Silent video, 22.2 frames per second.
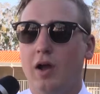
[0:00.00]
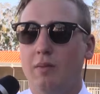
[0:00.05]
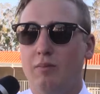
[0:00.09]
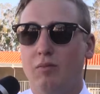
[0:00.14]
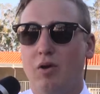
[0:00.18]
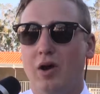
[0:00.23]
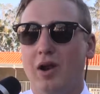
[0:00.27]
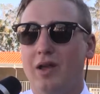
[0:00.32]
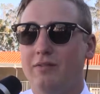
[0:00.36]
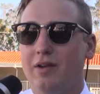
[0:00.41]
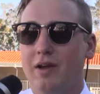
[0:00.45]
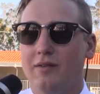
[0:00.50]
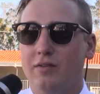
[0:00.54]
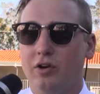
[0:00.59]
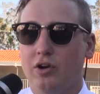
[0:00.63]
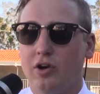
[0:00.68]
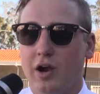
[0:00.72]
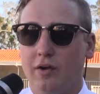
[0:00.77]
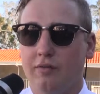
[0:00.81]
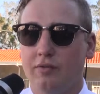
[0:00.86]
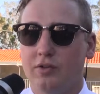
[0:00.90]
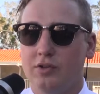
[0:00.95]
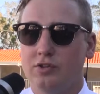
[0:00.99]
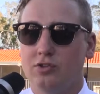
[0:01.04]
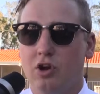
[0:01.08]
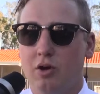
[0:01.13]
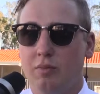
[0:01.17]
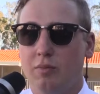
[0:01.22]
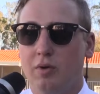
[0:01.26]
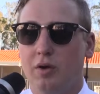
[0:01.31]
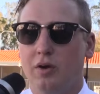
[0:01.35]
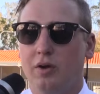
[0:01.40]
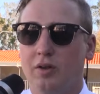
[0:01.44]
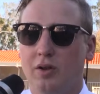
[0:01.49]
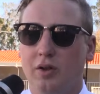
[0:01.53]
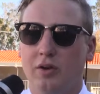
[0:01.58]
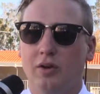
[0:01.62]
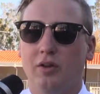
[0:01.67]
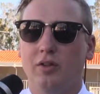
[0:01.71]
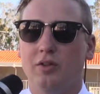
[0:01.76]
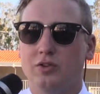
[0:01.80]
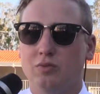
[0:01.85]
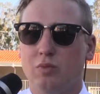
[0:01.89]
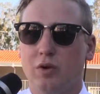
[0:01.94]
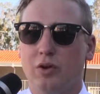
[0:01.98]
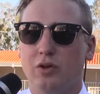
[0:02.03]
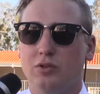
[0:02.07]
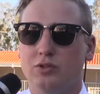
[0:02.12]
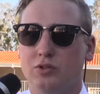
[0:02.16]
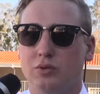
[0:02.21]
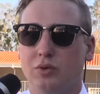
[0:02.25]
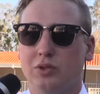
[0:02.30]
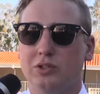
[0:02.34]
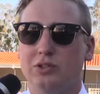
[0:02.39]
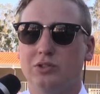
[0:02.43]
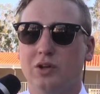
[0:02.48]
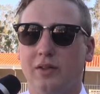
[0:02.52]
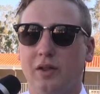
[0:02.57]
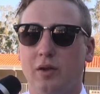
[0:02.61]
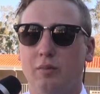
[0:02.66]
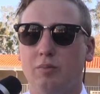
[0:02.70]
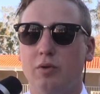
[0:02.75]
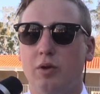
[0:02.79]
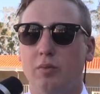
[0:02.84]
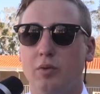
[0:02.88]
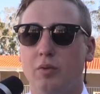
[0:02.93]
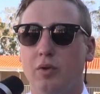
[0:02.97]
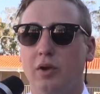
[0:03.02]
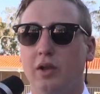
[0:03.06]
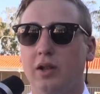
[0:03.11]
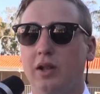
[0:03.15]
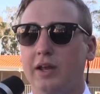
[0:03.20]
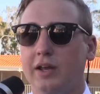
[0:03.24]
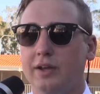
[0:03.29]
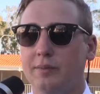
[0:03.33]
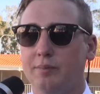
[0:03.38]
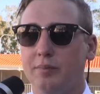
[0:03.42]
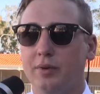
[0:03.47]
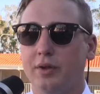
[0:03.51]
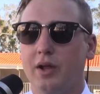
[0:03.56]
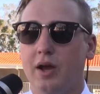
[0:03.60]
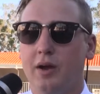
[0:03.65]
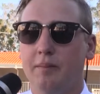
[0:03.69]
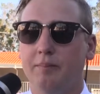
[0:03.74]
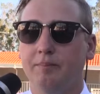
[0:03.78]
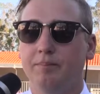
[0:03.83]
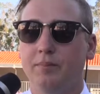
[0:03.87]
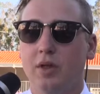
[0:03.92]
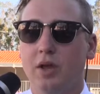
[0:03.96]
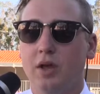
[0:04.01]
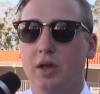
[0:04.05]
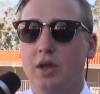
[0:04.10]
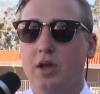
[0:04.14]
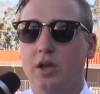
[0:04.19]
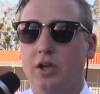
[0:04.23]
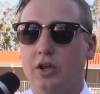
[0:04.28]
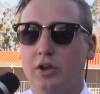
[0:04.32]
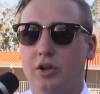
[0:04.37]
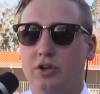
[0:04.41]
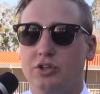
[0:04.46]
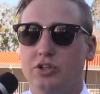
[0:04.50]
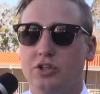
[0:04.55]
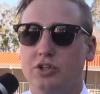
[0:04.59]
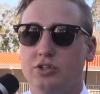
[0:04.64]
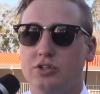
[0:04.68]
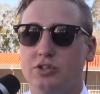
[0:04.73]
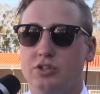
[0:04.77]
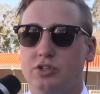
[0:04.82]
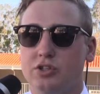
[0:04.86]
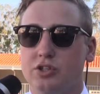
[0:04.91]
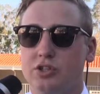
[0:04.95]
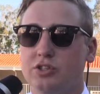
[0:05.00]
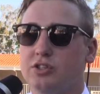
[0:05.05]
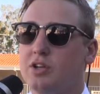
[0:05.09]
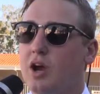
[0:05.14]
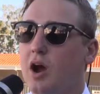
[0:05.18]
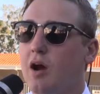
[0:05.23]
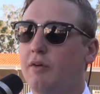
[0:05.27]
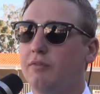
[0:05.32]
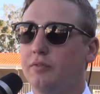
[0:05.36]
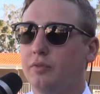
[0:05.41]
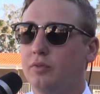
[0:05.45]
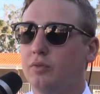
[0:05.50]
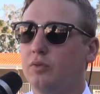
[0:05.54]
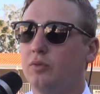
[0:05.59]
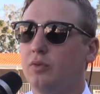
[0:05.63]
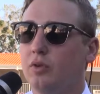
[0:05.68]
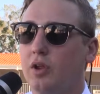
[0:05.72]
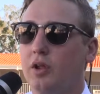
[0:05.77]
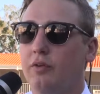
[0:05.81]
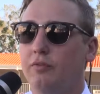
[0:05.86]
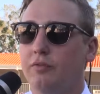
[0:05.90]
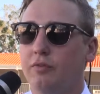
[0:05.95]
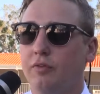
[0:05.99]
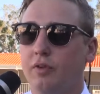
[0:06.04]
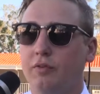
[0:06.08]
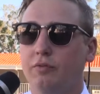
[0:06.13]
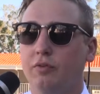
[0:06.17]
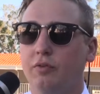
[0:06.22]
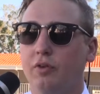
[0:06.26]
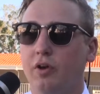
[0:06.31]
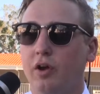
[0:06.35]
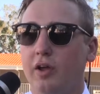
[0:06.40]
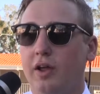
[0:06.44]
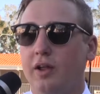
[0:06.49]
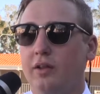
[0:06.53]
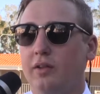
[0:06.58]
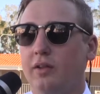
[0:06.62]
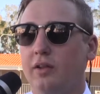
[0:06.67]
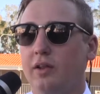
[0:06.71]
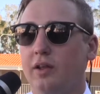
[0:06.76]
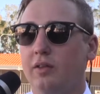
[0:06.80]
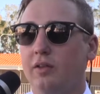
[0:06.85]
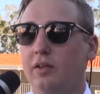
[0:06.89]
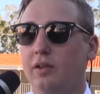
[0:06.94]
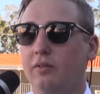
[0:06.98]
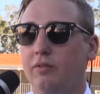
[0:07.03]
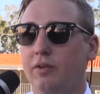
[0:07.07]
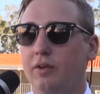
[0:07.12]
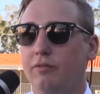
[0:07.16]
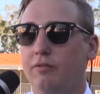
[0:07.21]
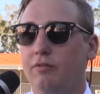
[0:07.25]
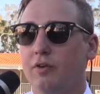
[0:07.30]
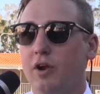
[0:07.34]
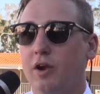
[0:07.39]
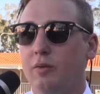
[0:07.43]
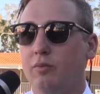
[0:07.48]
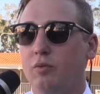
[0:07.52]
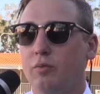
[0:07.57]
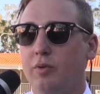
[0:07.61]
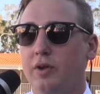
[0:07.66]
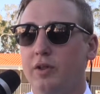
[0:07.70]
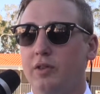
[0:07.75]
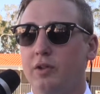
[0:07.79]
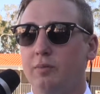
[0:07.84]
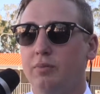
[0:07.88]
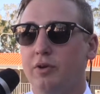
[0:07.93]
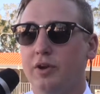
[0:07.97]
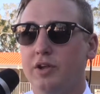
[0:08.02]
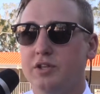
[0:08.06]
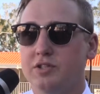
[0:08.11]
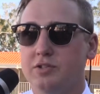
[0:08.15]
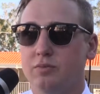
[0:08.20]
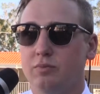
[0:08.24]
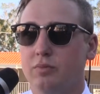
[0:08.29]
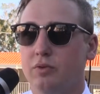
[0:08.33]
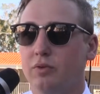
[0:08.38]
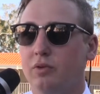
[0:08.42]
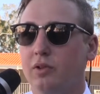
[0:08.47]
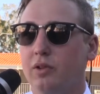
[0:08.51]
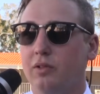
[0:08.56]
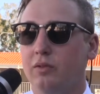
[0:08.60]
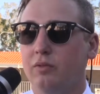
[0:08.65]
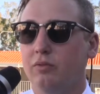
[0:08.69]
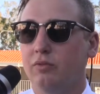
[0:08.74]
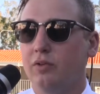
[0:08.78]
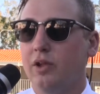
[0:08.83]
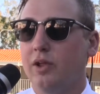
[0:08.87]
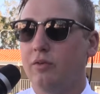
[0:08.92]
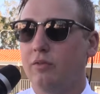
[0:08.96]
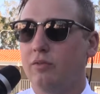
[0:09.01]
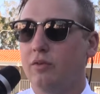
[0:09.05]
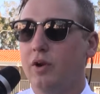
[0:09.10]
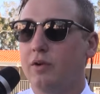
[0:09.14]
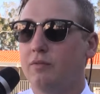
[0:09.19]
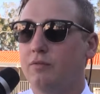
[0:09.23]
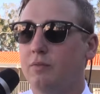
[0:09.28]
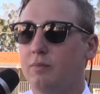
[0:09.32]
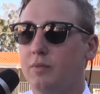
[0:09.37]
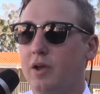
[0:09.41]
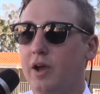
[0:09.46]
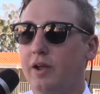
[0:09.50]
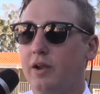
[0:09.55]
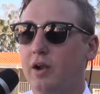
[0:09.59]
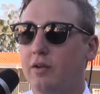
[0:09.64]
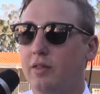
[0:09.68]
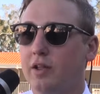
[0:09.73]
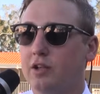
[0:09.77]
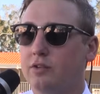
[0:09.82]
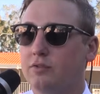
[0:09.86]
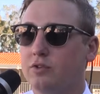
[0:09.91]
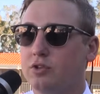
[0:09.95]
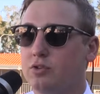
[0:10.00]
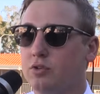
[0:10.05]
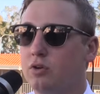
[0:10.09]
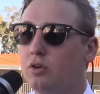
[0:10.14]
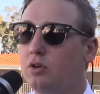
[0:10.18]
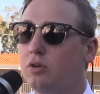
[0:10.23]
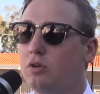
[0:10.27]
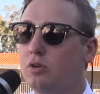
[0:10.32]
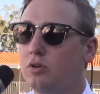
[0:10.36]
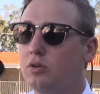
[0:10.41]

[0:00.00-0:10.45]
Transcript: Might even have a crack for the top. I know there's 1 or 2 inside that probably want to lead, but you know, she's tough, and if we're not out in front, we'll be in the breeze and be letting run from the 800. That's for sure.